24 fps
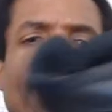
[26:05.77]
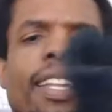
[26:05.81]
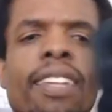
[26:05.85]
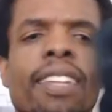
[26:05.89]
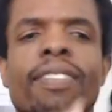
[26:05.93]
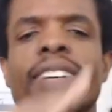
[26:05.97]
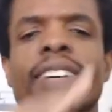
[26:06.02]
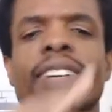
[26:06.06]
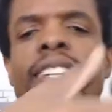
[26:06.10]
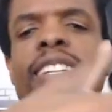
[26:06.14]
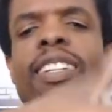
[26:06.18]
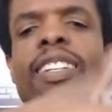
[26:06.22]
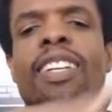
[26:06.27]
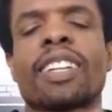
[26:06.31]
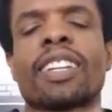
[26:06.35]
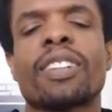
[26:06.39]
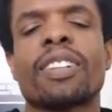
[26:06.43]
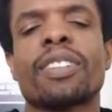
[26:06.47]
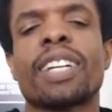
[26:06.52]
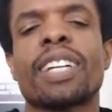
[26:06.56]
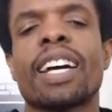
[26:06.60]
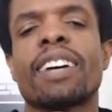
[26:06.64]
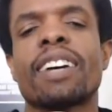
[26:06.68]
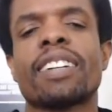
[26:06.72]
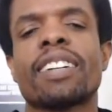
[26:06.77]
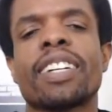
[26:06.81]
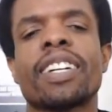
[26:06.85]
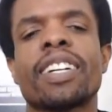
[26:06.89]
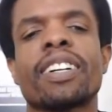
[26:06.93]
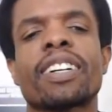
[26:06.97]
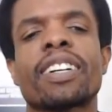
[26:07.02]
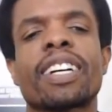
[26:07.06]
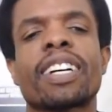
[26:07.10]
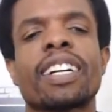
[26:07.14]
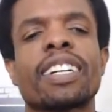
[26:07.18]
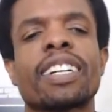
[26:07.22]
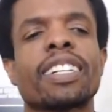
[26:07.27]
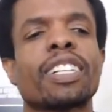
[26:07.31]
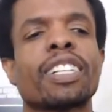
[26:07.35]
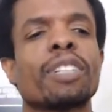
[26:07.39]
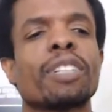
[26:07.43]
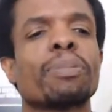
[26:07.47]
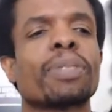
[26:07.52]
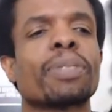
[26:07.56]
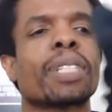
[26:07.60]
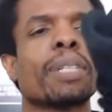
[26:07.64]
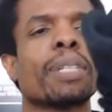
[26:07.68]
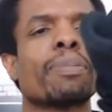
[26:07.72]
You got the leather down here, kind of
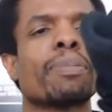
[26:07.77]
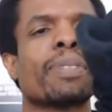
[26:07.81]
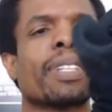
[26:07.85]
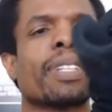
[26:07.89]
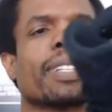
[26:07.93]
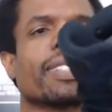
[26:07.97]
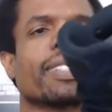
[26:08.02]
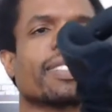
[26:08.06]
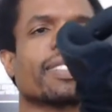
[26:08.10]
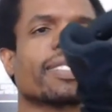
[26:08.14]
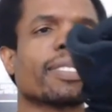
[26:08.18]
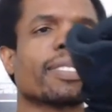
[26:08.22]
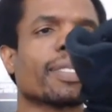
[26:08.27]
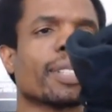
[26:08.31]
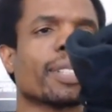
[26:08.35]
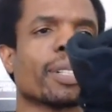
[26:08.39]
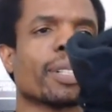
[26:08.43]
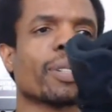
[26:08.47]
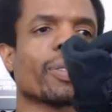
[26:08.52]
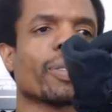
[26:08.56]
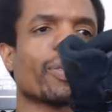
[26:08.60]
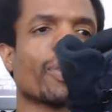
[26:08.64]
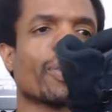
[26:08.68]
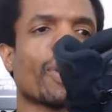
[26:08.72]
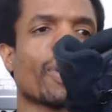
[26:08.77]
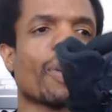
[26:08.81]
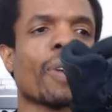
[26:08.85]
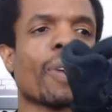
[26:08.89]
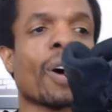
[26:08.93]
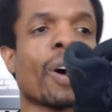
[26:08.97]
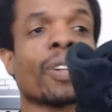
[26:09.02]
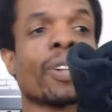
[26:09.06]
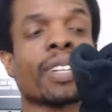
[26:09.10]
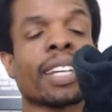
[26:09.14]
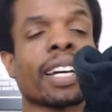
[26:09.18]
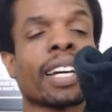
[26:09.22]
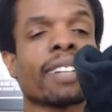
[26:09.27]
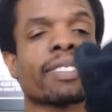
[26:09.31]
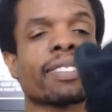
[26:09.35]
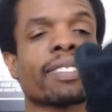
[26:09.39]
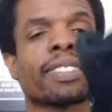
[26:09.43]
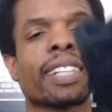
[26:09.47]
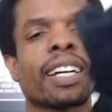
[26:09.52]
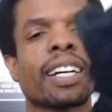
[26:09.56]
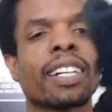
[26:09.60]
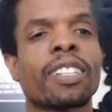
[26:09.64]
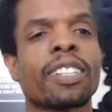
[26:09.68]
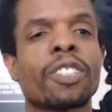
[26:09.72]
helps keep things, you know, on the
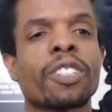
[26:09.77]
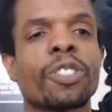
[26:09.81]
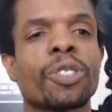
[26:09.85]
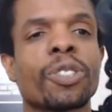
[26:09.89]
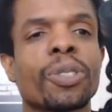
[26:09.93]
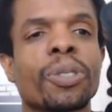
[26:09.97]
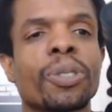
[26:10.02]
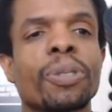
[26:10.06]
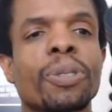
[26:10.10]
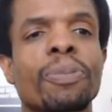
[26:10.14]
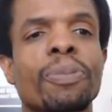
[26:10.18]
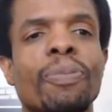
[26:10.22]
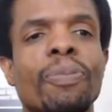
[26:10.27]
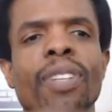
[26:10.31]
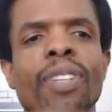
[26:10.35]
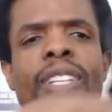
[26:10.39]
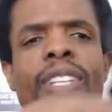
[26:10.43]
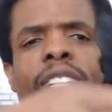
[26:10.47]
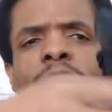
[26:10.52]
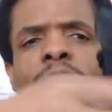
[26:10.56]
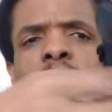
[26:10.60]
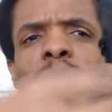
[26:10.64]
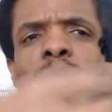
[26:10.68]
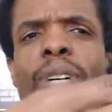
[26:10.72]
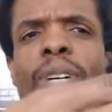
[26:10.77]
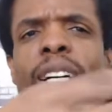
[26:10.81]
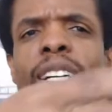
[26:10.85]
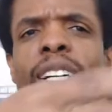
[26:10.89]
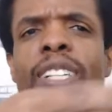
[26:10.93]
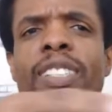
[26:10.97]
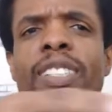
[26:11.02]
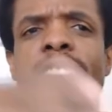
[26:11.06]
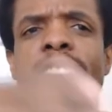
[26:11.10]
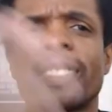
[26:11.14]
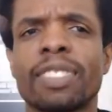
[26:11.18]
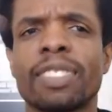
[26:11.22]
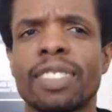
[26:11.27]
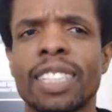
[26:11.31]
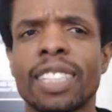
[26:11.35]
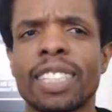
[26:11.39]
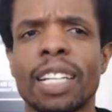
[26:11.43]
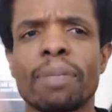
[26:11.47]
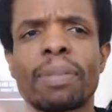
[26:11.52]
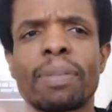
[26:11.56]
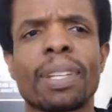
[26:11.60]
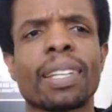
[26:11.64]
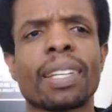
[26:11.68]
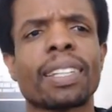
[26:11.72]
outside of the shoe. The suede,
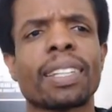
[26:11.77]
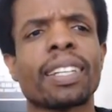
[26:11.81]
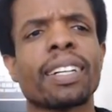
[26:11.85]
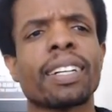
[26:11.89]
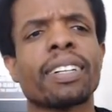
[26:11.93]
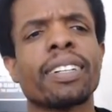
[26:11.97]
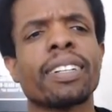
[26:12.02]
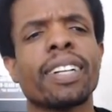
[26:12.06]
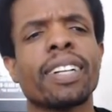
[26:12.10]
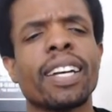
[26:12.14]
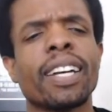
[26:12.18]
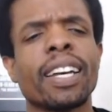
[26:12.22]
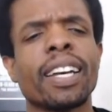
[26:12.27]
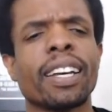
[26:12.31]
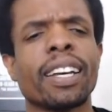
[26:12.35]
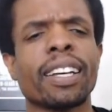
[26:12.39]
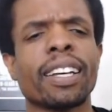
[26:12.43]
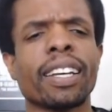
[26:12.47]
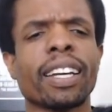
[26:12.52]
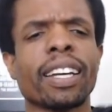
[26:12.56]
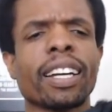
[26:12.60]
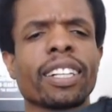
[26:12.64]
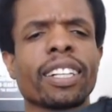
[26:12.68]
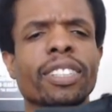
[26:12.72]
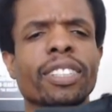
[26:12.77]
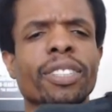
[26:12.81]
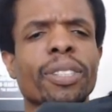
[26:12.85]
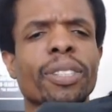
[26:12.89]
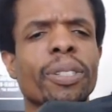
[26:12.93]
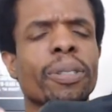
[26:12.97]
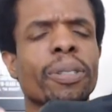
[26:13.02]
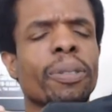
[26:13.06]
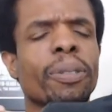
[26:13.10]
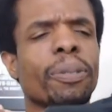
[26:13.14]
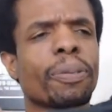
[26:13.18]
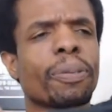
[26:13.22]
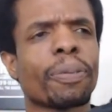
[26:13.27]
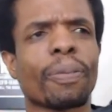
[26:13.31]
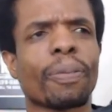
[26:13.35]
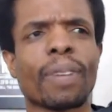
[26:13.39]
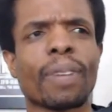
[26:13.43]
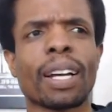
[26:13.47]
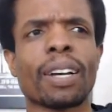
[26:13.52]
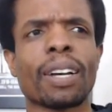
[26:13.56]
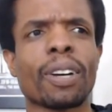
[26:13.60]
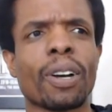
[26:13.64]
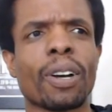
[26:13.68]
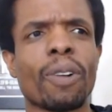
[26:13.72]
same thing there. Yeah, so
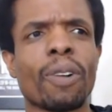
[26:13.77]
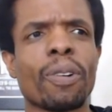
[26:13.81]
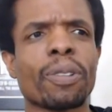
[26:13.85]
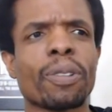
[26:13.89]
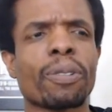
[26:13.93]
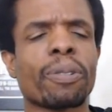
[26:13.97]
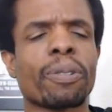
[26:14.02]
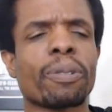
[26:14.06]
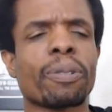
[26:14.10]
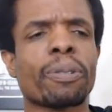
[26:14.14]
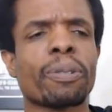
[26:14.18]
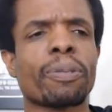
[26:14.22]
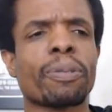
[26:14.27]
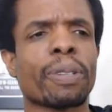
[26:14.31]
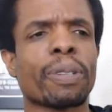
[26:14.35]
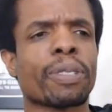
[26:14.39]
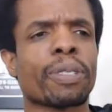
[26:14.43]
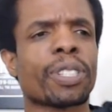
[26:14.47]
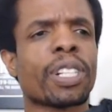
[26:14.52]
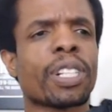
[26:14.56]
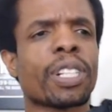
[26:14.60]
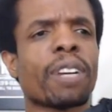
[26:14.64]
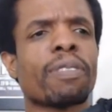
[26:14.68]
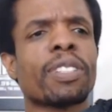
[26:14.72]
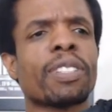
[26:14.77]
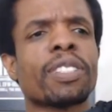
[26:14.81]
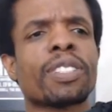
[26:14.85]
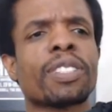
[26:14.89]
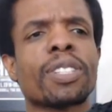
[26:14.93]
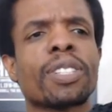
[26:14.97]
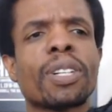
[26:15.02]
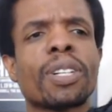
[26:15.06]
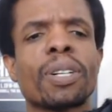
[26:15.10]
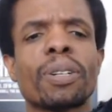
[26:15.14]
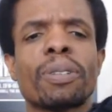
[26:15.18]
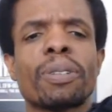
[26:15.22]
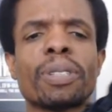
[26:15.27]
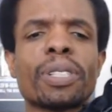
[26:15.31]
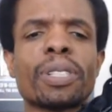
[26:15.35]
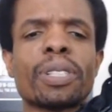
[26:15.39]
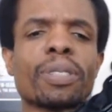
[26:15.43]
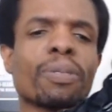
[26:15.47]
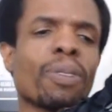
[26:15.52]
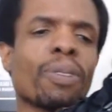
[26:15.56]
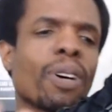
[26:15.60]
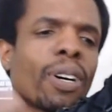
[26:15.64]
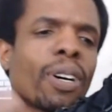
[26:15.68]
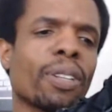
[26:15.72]
going through, we were shoveling snow and just
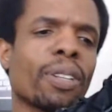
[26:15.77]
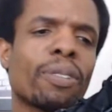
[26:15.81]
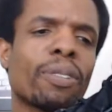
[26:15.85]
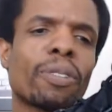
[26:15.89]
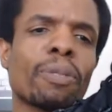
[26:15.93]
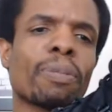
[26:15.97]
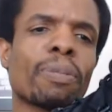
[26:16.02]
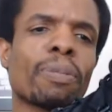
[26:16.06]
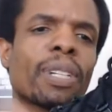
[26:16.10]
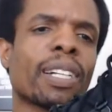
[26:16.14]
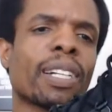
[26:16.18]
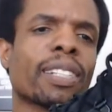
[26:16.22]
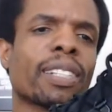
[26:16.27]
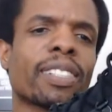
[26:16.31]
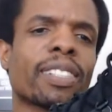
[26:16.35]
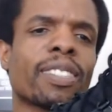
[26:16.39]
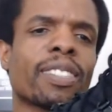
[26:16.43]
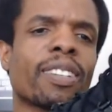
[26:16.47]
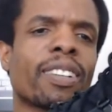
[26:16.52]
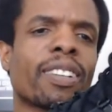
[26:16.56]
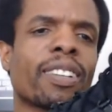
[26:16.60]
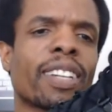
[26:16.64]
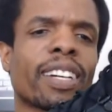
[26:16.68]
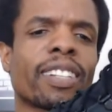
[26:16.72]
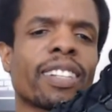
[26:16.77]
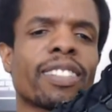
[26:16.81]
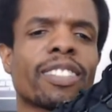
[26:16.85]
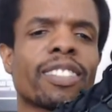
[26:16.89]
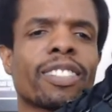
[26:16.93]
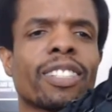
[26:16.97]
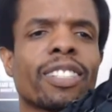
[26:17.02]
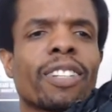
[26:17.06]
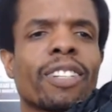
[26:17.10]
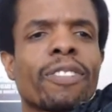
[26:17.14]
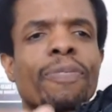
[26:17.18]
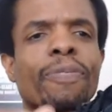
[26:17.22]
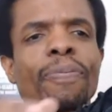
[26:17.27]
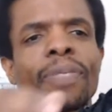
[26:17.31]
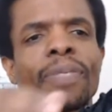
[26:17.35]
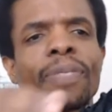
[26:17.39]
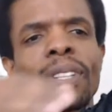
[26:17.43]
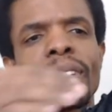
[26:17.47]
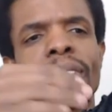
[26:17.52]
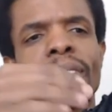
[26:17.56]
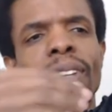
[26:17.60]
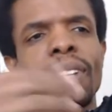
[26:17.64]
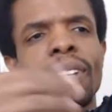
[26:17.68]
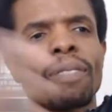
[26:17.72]
walking through places and all that good stuff.
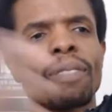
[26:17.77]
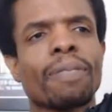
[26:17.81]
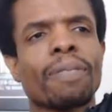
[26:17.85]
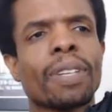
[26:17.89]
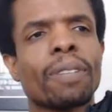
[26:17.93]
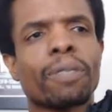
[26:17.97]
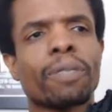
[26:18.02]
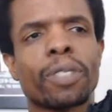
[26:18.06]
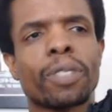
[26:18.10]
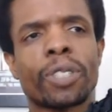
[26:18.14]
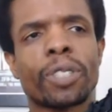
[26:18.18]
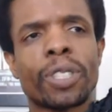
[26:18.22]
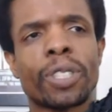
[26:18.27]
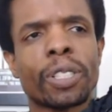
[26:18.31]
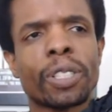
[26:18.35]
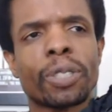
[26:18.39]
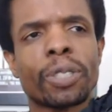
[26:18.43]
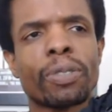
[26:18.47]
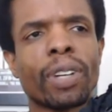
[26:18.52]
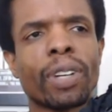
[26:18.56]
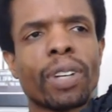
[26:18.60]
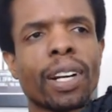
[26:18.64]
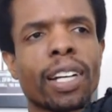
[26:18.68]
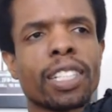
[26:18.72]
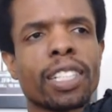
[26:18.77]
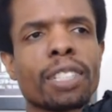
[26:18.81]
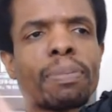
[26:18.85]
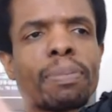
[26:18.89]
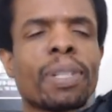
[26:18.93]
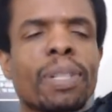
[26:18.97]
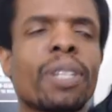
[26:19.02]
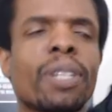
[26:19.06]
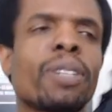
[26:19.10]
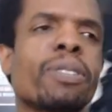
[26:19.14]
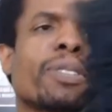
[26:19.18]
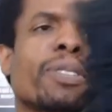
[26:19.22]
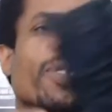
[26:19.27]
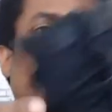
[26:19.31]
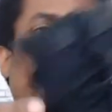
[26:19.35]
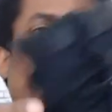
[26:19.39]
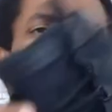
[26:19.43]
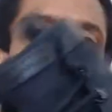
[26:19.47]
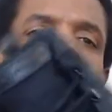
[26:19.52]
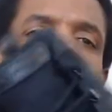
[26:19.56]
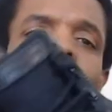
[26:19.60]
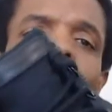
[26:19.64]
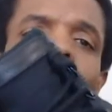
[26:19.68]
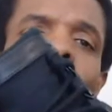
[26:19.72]
Feet were still dry as a bone, so
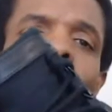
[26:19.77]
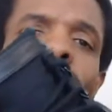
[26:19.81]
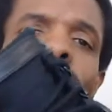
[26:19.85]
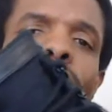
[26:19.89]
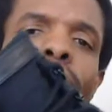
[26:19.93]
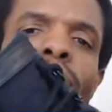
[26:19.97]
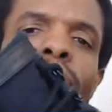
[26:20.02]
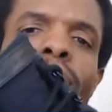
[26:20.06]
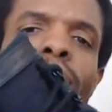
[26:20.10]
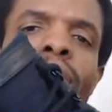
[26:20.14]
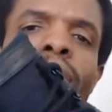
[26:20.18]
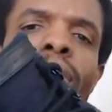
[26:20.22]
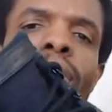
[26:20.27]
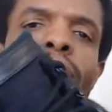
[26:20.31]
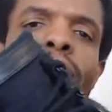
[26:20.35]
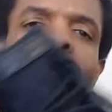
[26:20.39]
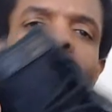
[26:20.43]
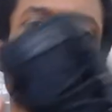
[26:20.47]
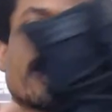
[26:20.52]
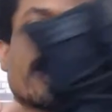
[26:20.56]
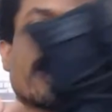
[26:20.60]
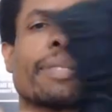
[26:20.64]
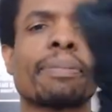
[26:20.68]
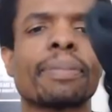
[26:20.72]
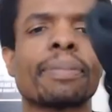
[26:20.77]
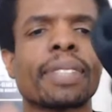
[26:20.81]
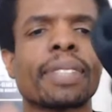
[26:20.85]
that's pretty all right.